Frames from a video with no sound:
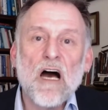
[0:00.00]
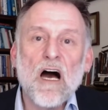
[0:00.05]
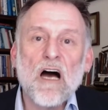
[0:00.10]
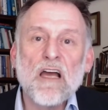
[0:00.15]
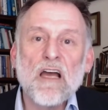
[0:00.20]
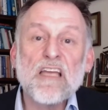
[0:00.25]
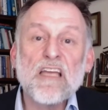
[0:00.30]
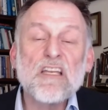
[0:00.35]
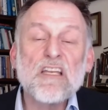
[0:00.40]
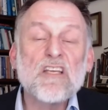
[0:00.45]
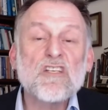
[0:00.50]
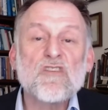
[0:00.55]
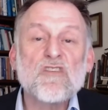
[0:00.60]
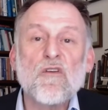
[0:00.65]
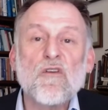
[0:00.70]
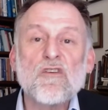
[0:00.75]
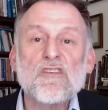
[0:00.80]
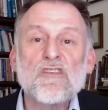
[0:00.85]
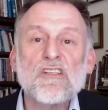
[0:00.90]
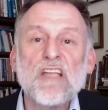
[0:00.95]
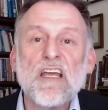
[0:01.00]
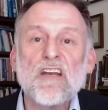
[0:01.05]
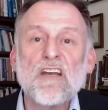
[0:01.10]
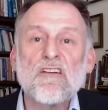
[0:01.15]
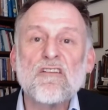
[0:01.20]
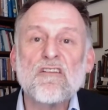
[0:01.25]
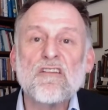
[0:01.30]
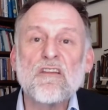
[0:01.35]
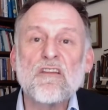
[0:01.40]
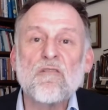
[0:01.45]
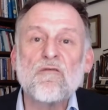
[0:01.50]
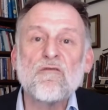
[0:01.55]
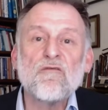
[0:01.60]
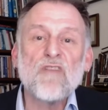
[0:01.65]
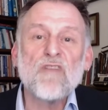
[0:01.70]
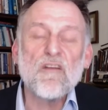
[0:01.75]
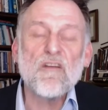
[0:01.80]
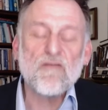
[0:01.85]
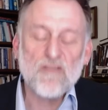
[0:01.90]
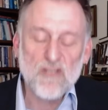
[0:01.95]
uh, in his first letter in the
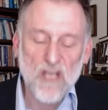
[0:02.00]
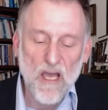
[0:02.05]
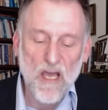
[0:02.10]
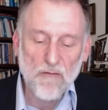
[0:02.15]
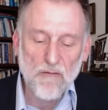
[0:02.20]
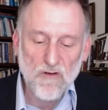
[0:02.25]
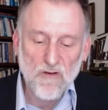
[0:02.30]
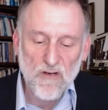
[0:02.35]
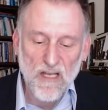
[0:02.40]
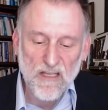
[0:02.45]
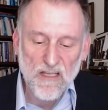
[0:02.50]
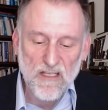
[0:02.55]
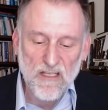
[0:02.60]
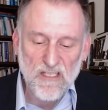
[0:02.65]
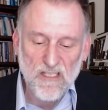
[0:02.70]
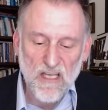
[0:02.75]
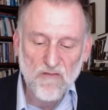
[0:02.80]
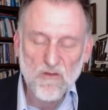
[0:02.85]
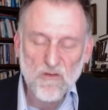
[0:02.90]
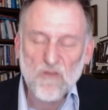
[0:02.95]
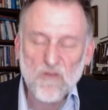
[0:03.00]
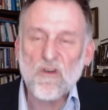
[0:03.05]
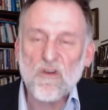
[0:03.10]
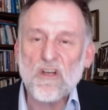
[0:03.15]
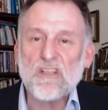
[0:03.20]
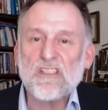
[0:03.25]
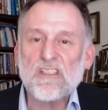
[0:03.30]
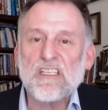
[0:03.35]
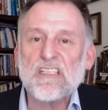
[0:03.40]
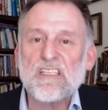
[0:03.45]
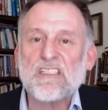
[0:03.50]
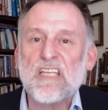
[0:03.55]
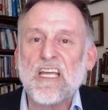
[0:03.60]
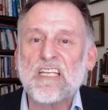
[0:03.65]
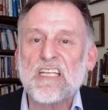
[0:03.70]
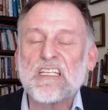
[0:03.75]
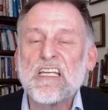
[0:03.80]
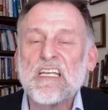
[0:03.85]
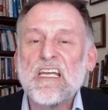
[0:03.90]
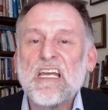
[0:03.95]
fifth chapter and at the seventh verse, he
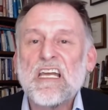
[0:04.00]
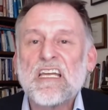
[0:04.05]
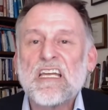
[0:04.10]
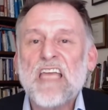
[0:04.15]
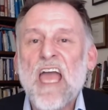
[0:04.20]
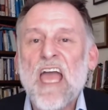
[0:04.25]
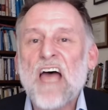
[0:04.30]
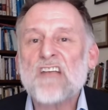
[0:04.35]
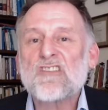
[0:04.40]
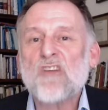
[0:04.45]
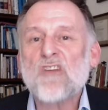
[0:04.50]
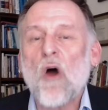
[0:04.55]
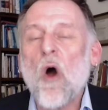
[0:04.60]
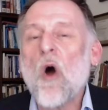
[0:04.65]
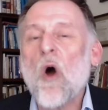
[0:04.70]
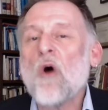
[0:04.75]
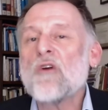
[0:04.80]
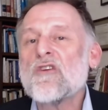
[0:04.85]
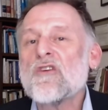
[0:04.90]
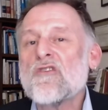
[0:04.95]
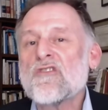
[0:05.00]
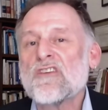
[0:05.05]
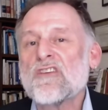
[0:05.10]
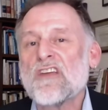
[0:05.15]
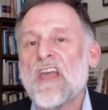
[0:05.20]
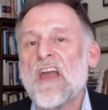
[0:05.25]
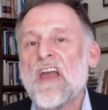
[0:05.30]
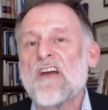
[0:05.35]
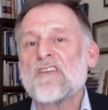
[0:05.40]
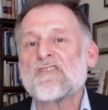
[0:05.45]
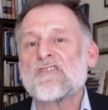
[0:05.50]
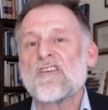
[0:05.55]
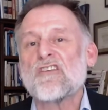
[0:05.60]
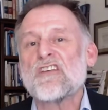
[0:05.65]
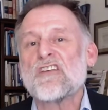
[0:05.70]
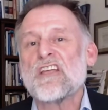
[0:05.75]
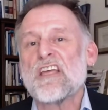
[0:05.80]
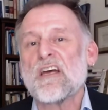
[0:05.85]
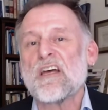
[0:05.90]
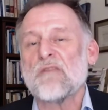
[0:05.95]
said, Cast all your cares
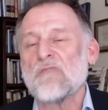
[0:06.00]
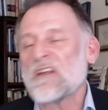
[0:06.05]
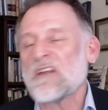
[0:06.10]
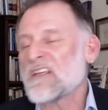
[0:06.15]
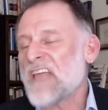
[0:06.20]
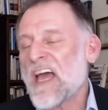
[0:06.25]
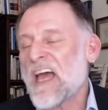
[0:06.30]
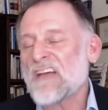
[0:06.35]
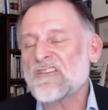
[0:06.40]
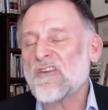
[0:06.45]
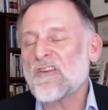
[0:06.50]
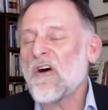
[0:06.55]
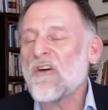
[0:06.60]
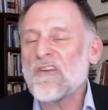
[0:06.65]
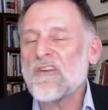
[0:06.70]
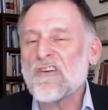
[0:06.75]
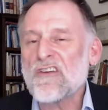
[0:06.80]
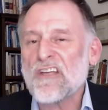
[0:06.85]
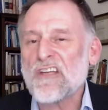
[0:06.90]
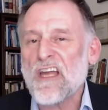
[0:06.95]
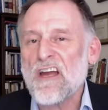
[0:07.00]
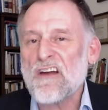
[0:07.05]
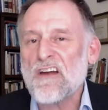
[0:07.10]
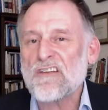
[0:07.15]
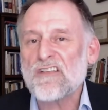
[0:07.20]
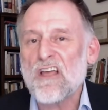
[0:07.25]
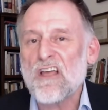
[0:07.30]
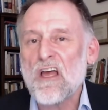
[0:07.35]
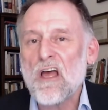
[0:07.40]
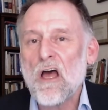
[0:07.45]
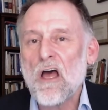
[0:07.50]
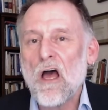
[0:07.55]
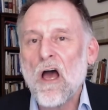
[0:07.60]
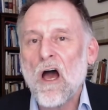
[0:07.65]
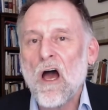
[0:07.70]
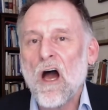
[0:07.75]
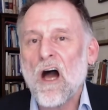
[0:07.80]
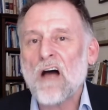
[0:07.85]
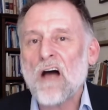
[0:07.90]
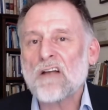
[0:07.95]
on him, cast all your cares
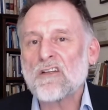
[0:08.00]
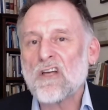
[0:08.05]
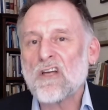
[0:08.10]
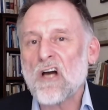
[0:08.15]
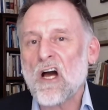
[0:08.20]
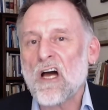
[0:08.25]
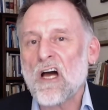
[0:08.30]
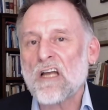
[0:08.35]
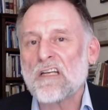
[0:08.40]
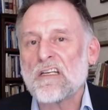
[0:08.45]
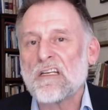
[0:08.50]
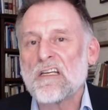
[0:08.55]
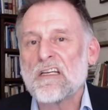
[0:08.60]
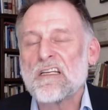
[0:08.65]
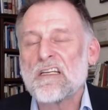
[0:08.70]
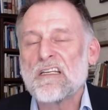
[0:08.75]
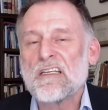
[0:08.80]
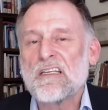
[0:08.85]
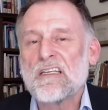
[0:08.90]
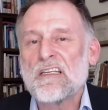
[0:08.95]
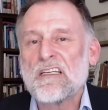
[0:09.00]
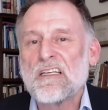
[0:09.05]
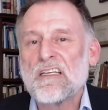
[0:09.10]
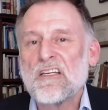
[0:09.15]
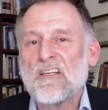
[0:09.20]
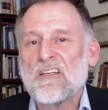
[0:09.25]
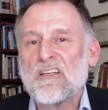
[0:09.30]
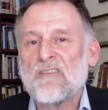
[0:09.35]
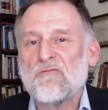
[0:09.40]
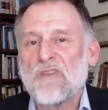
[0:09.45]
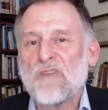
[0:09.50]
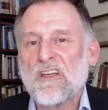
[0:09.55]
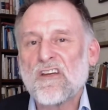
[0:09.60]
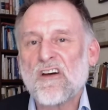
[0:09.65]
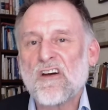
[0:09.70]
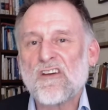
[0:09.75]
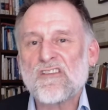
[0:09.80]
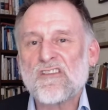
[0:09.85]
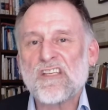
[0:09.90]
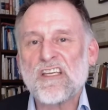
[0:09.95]
on God
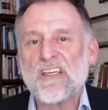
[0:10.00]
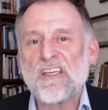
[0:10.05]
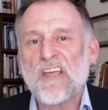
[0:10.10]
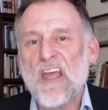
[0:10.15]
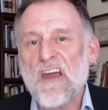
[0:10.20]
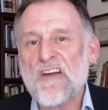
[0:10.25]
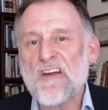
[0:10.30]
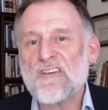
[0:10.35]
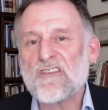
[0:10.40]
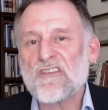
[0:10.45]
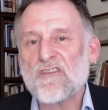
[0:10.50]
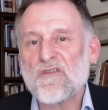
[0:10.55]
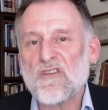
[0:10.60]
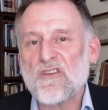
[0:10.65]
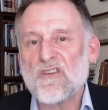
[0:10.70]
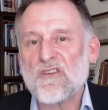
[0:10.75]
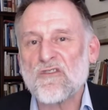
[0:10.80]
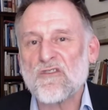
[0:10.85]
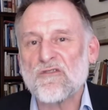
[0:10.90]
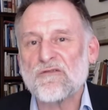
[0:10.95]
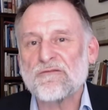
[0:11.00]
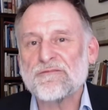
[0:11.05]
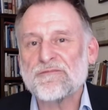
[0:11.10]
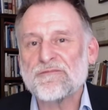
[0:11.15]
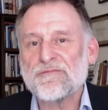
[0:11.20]
because he cares for you.